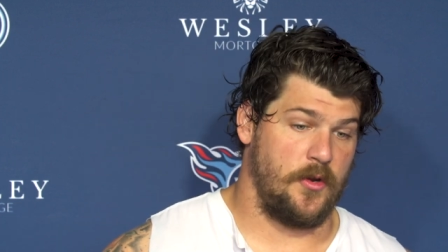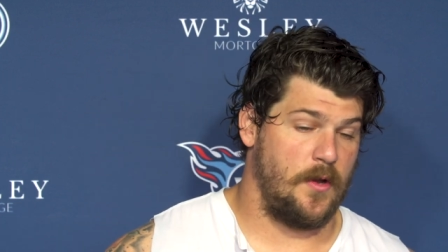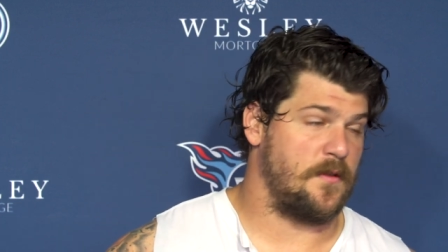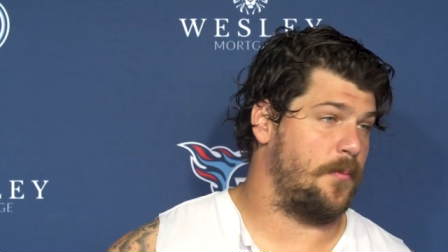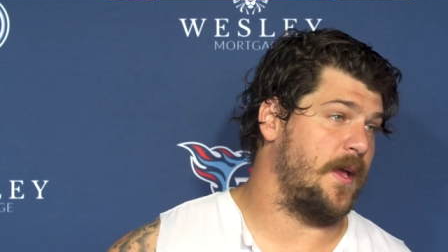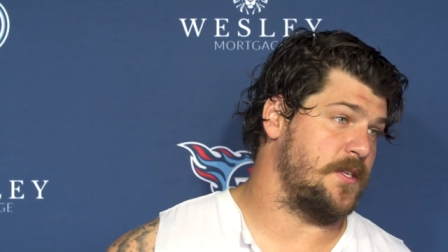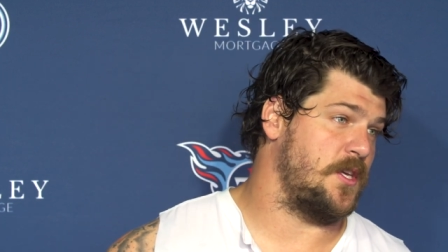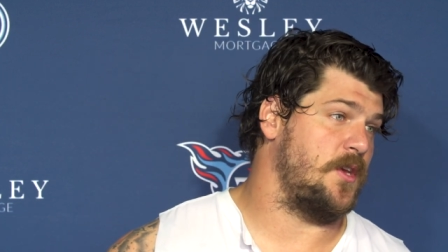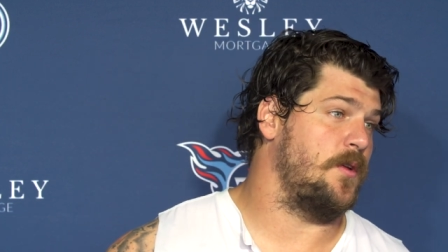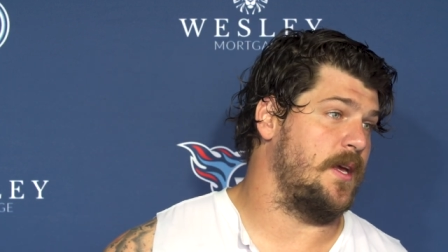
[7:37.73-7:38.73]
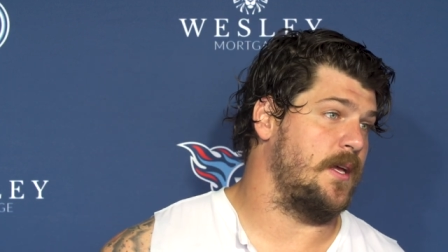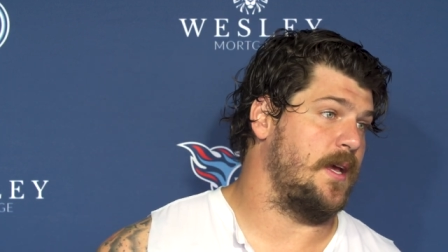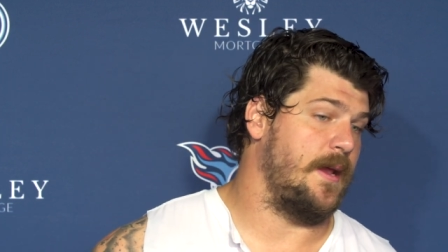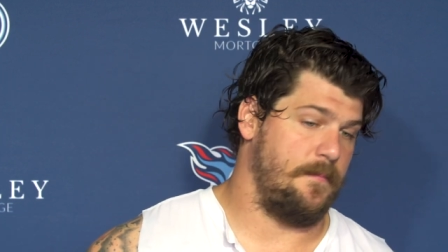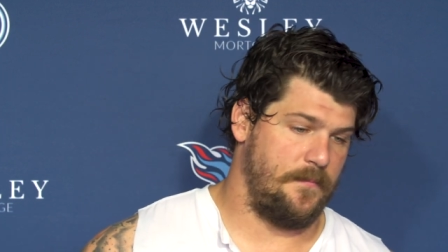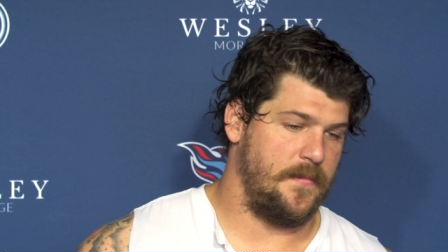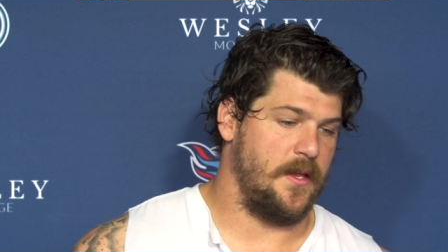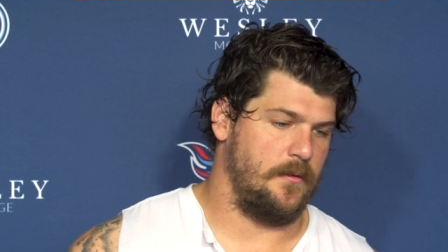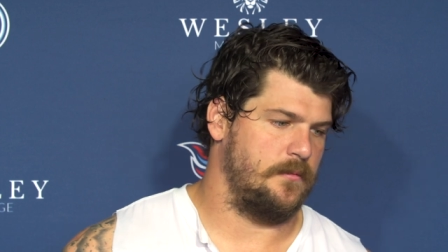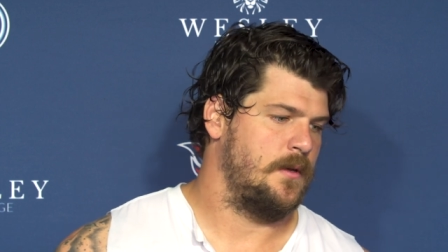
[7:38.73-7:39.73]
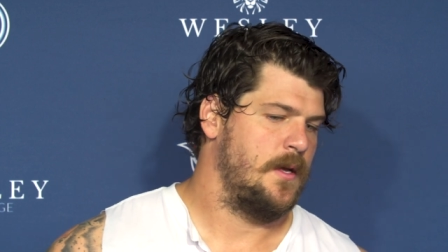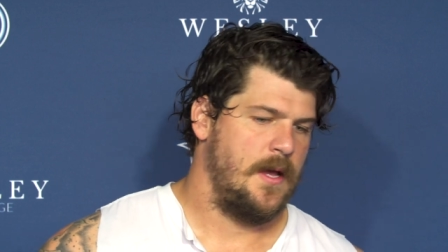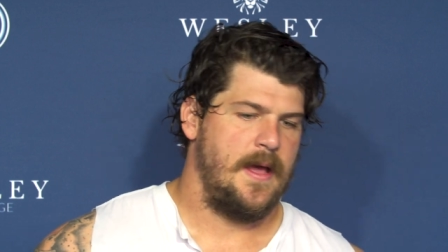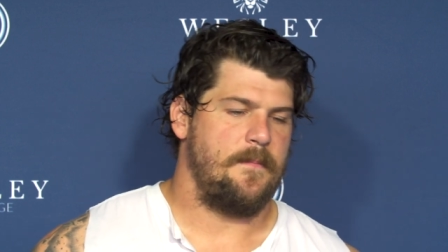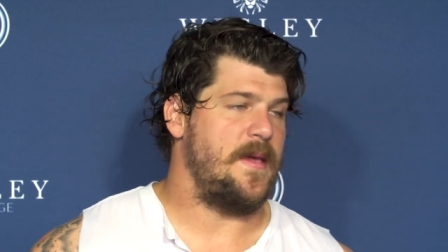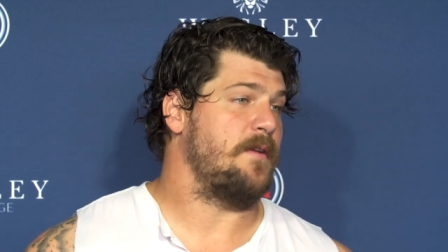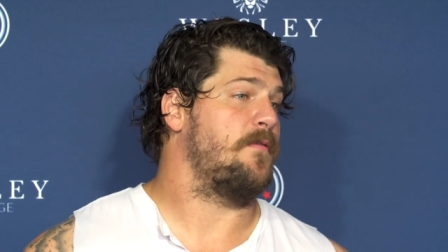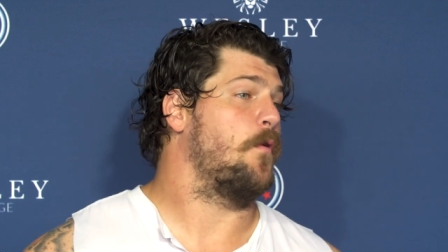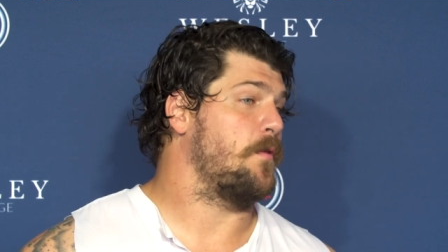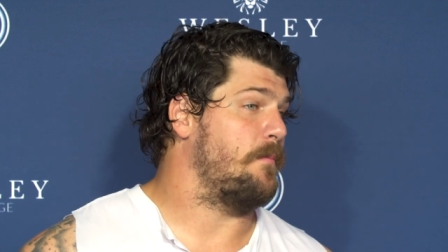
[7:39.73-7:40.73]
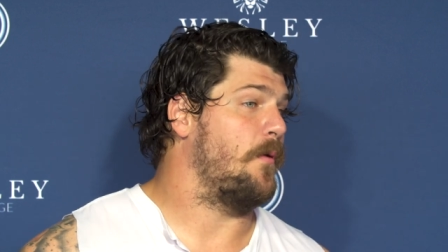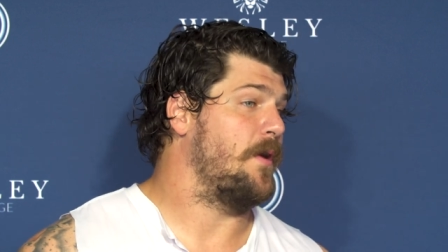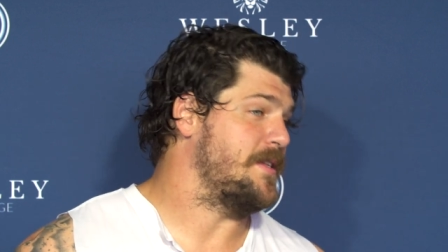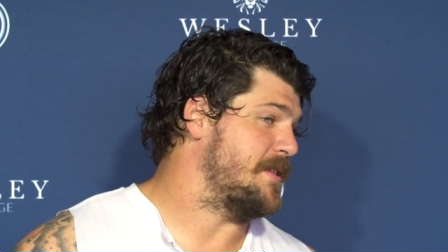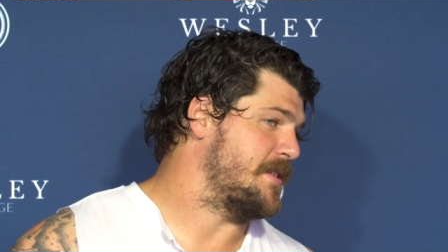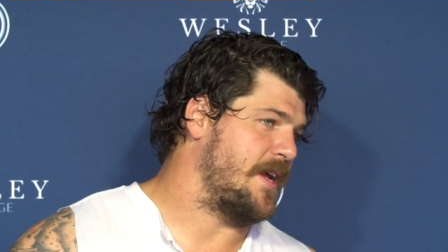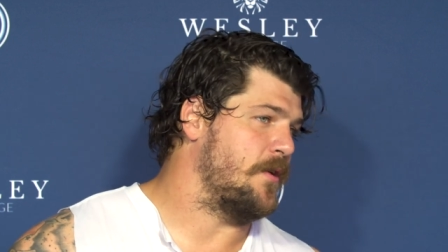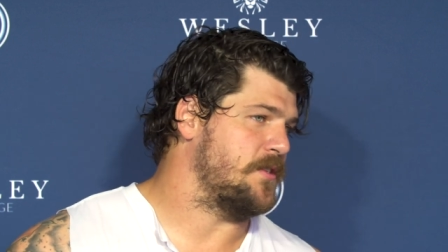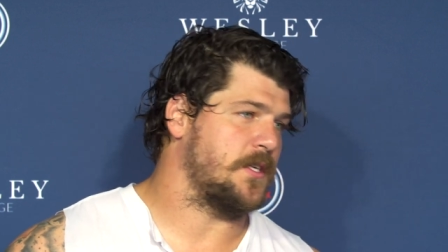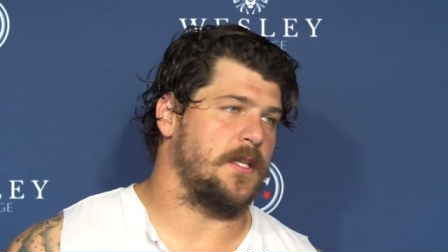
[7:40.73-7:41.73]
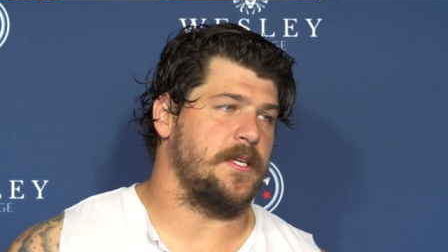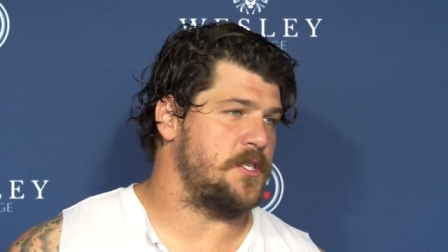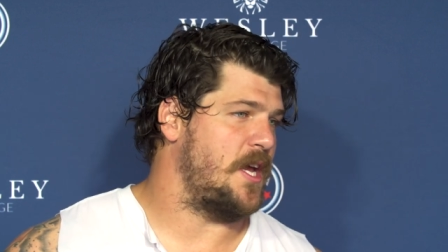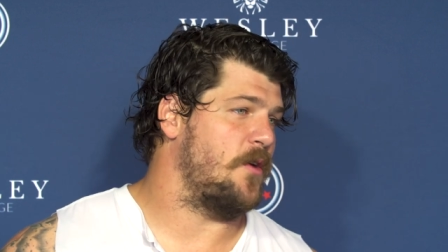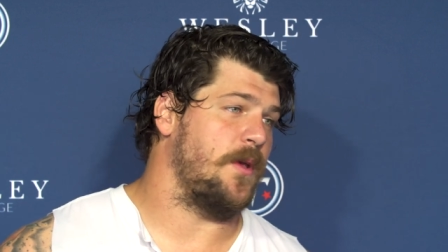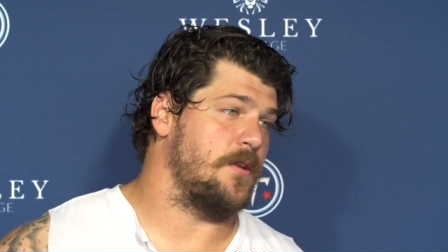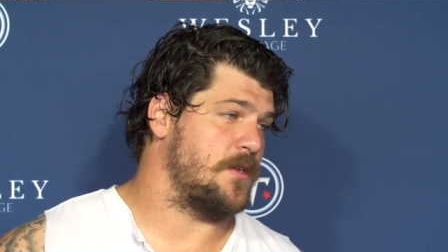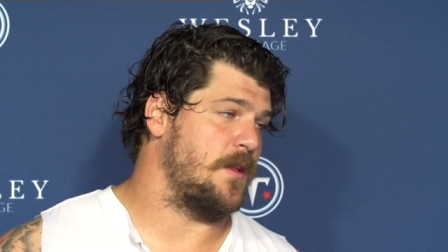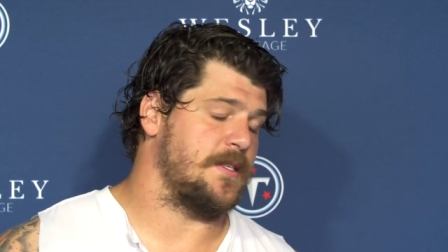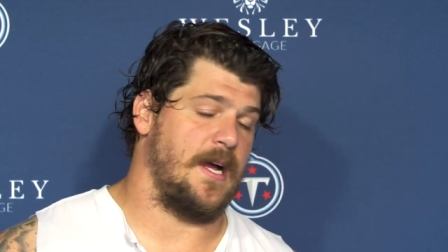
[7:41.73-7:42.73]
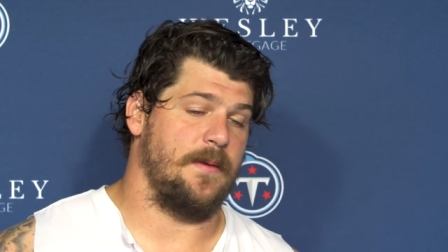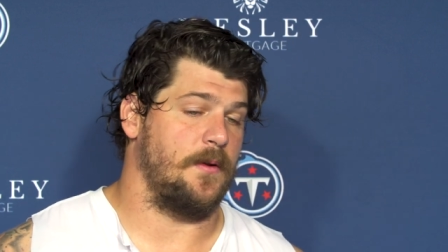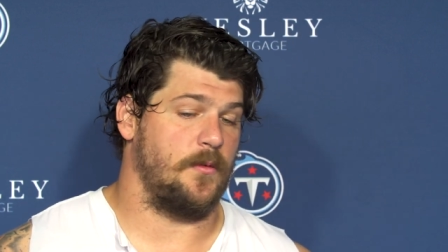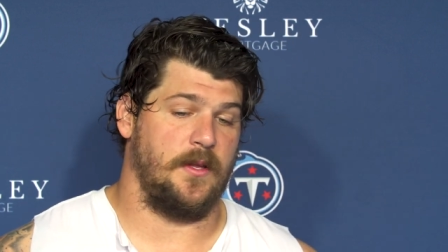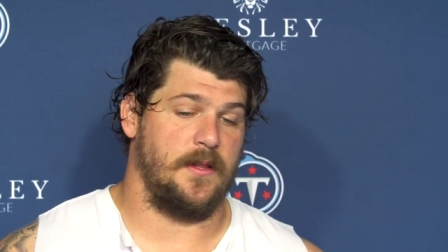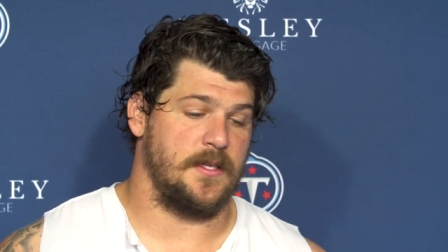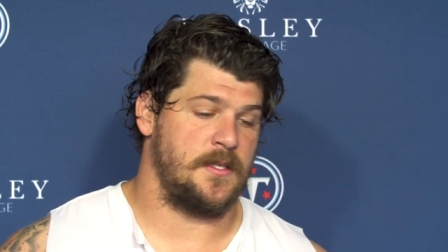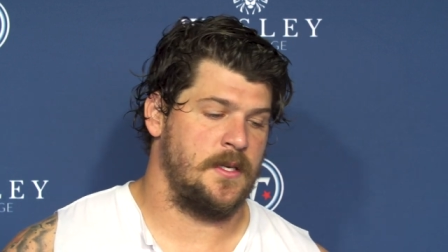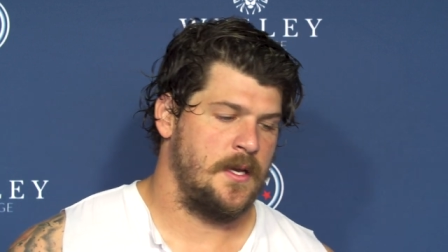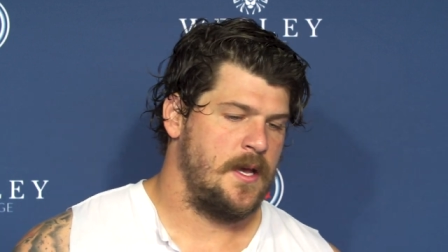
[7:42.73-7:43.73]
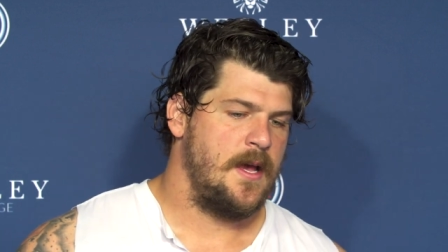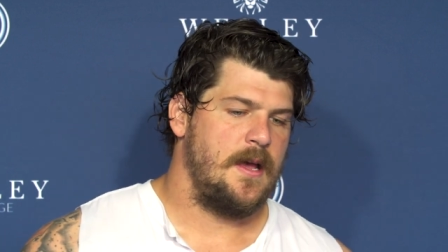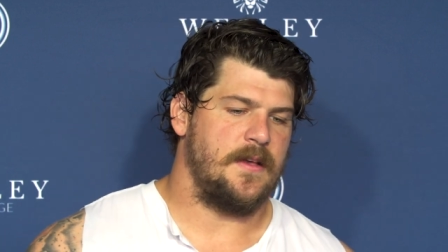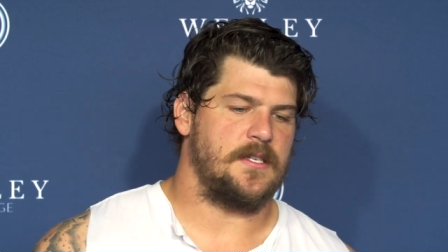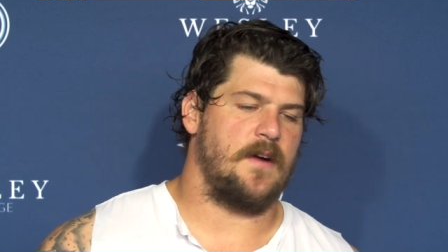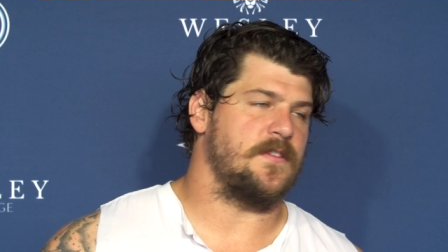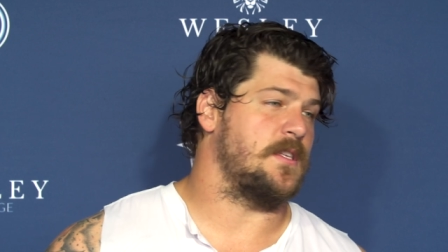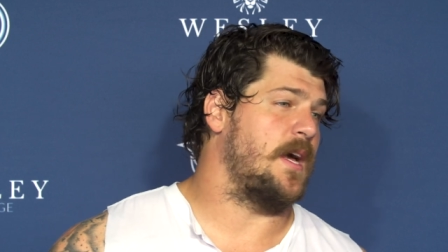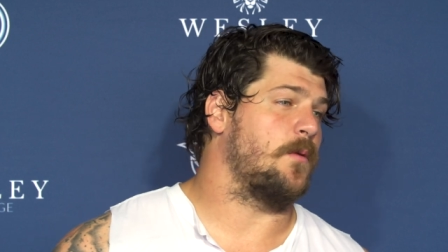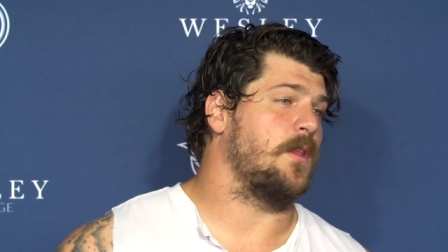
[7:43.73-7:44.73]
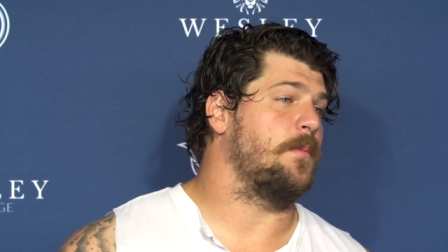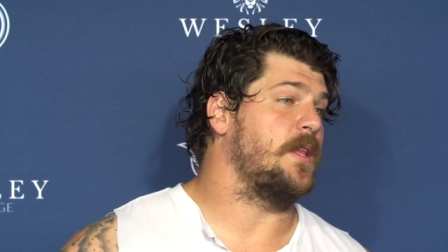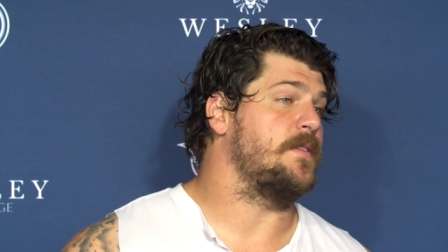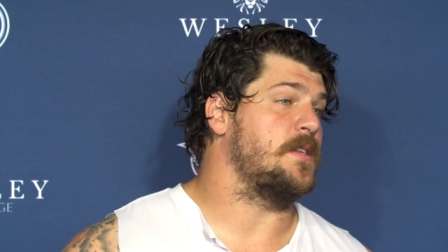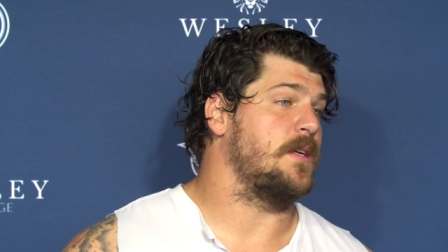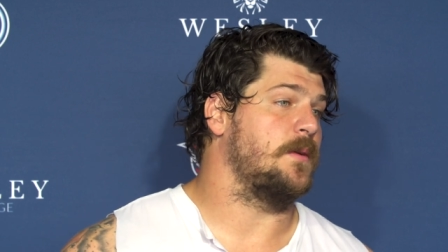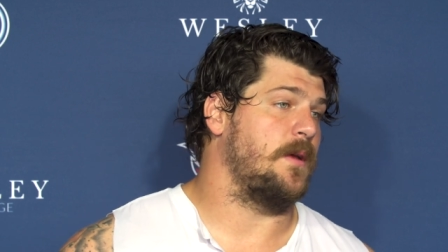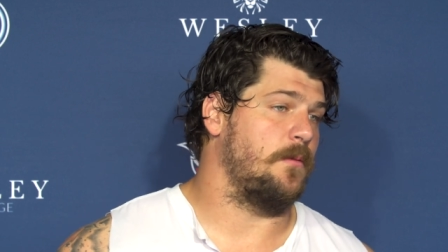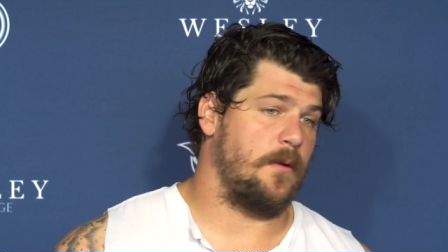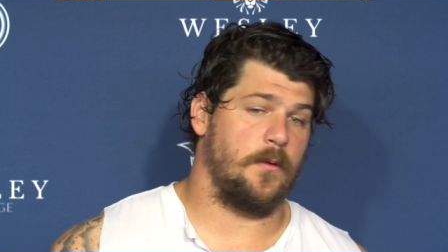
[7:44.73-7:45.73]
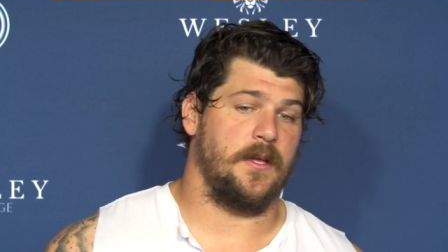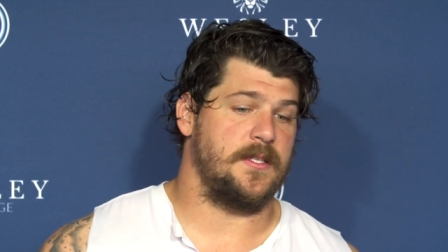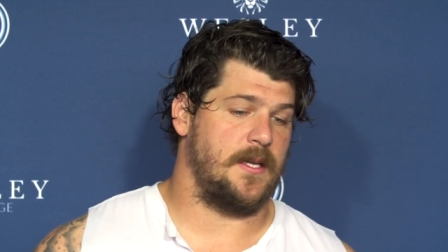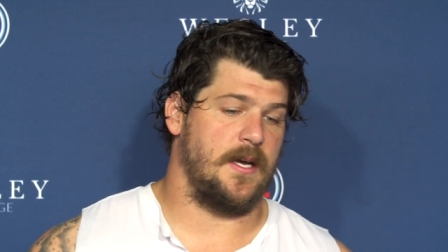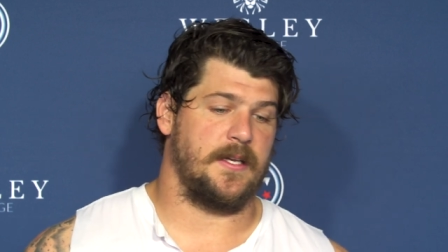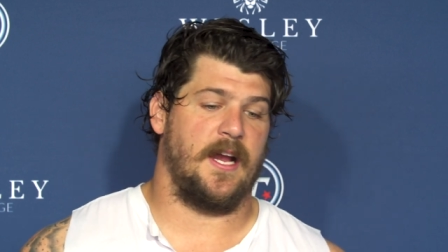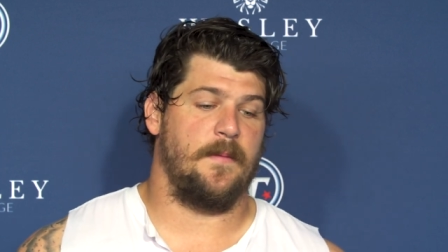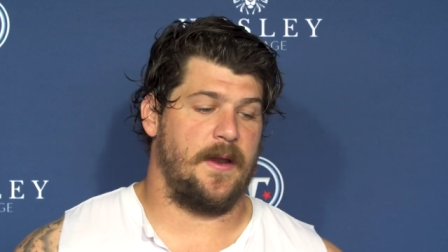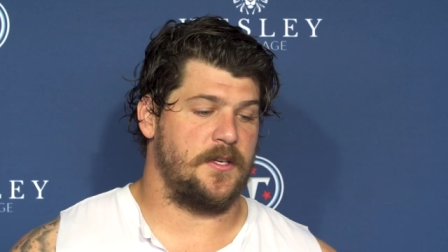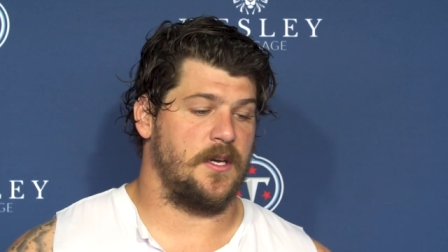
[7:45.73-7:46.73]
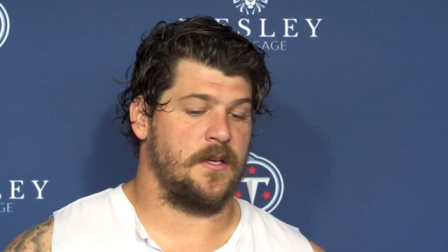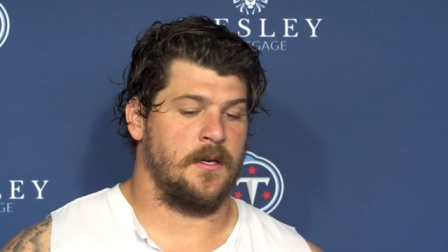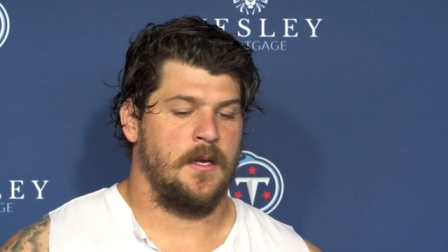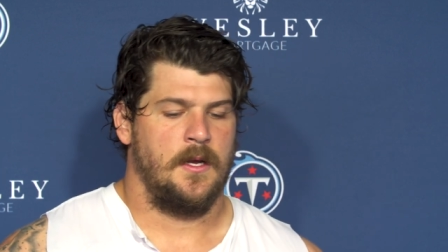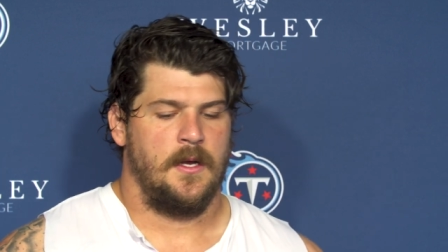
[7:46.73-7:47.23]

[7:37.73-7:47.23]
You have to play as a unit, and, you know, being for the boys is, I know it's a cliche we use all the time, but really this offensive line really believes it. And we really care about each other.